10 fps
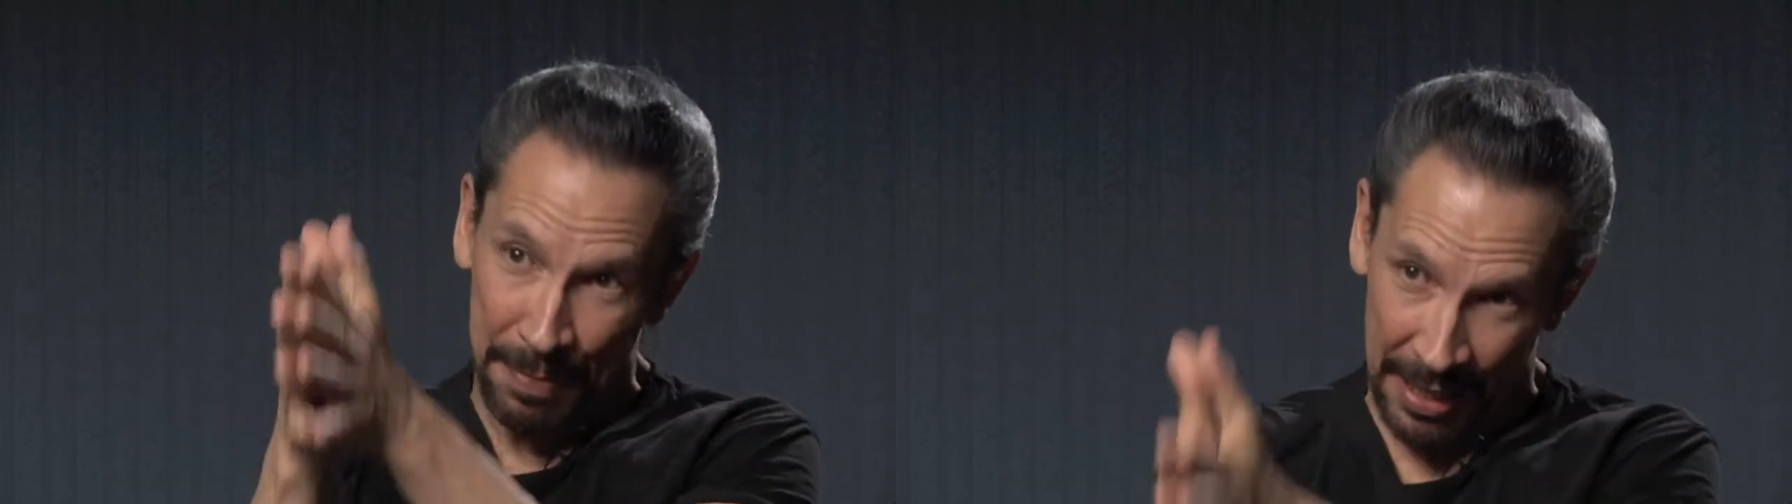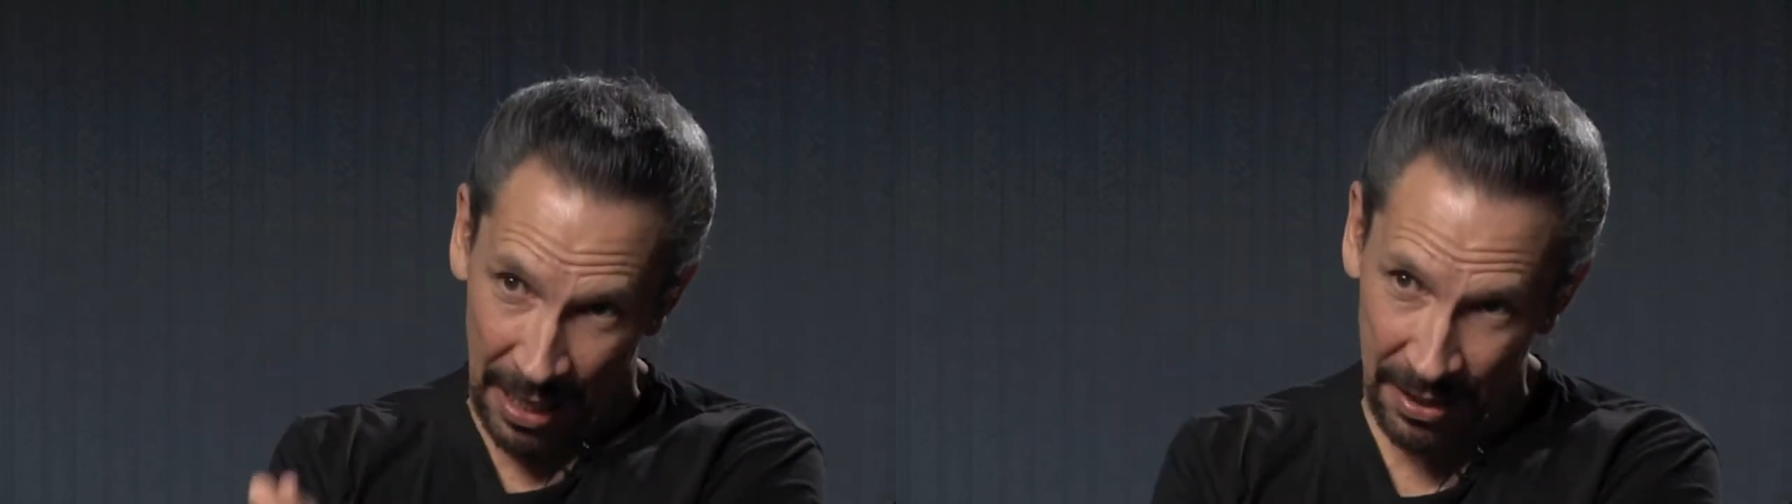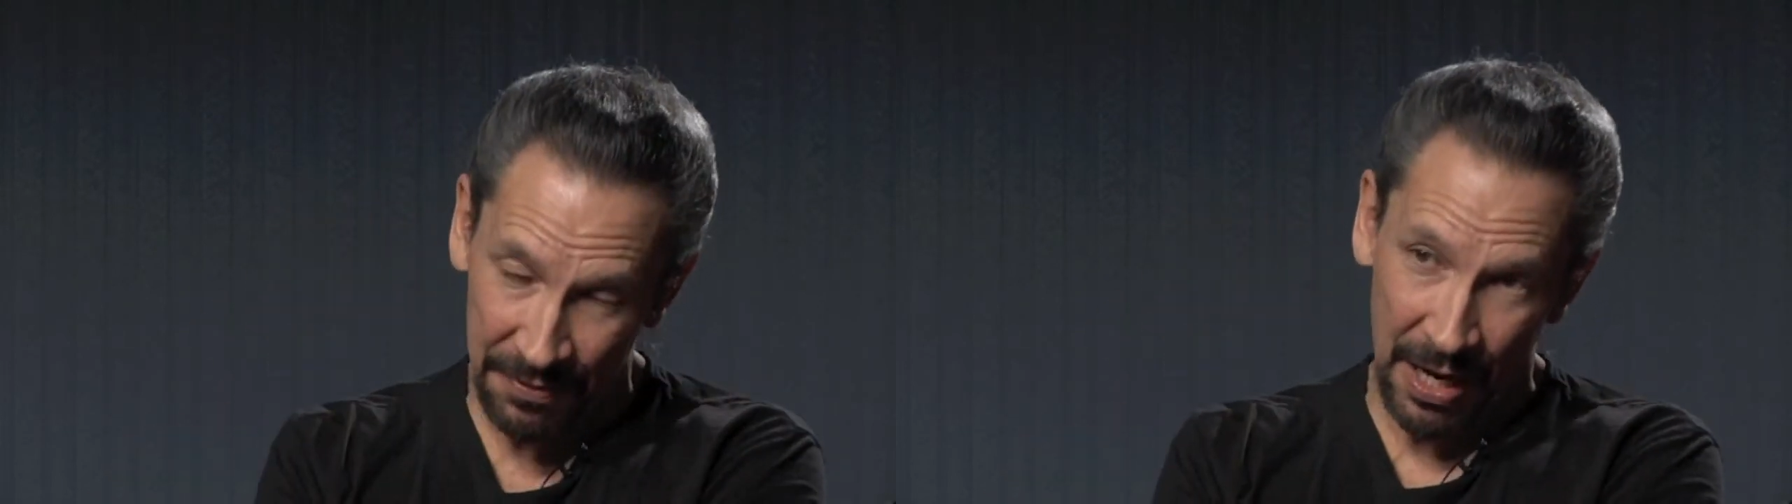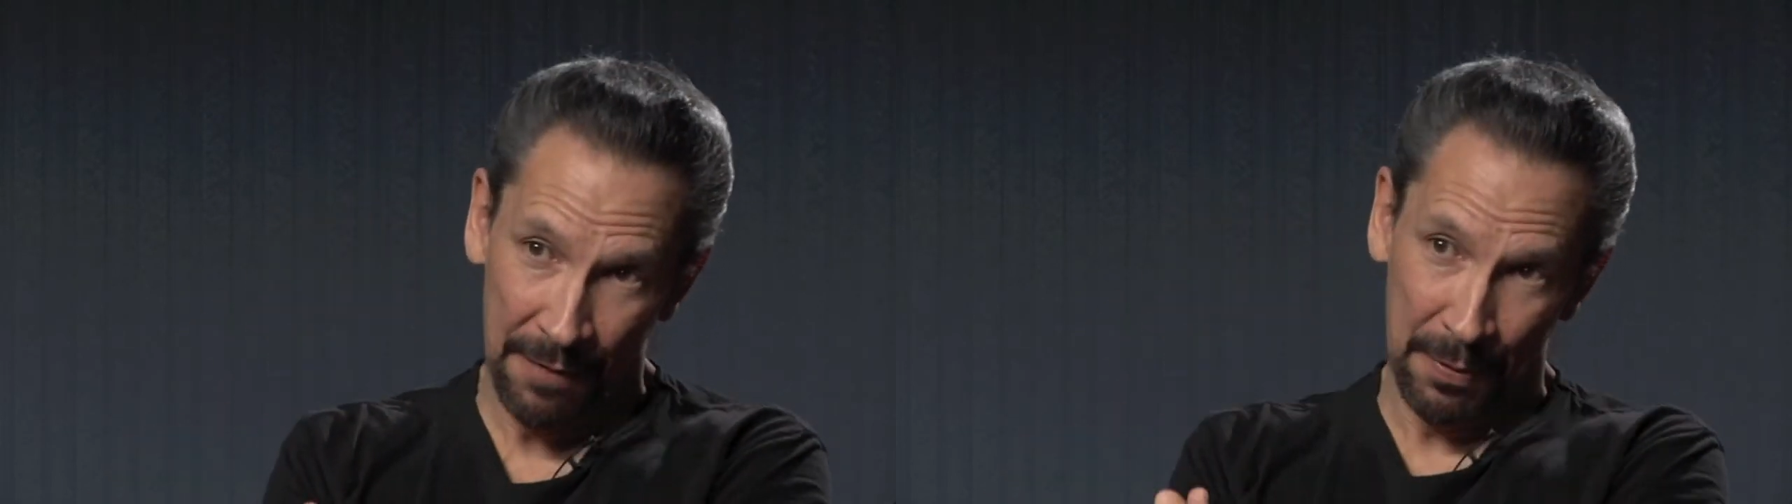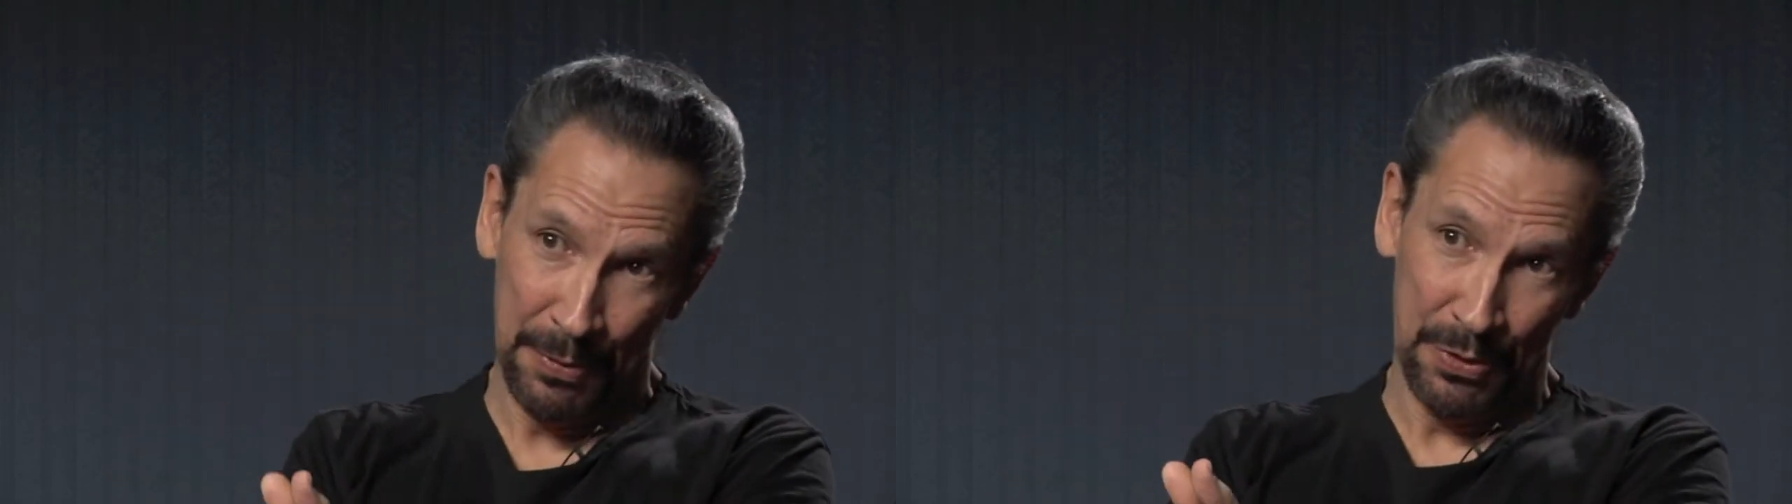because of
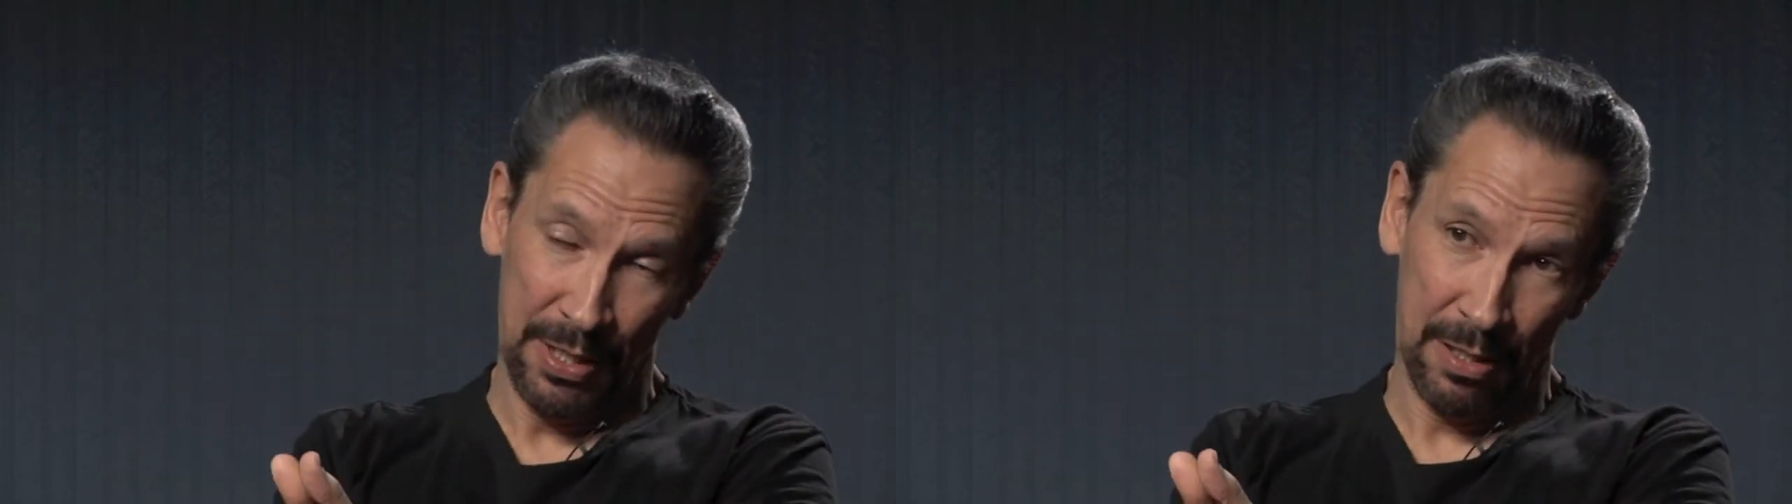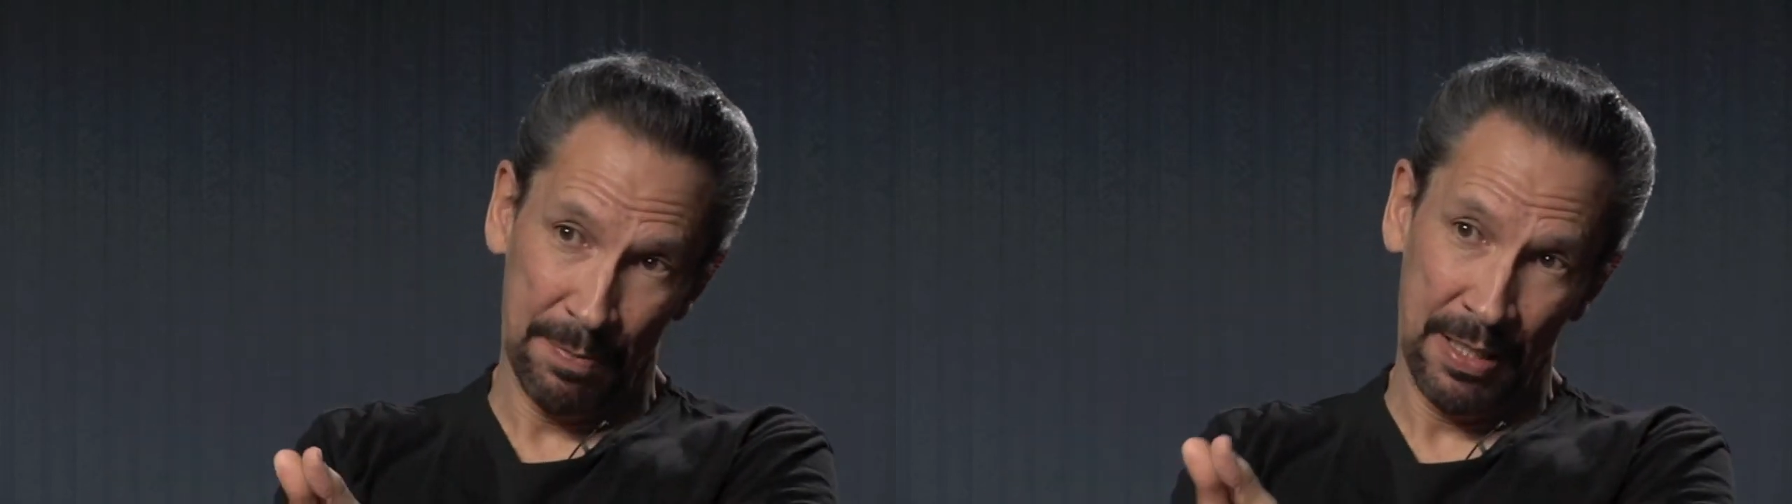Tafelmusik,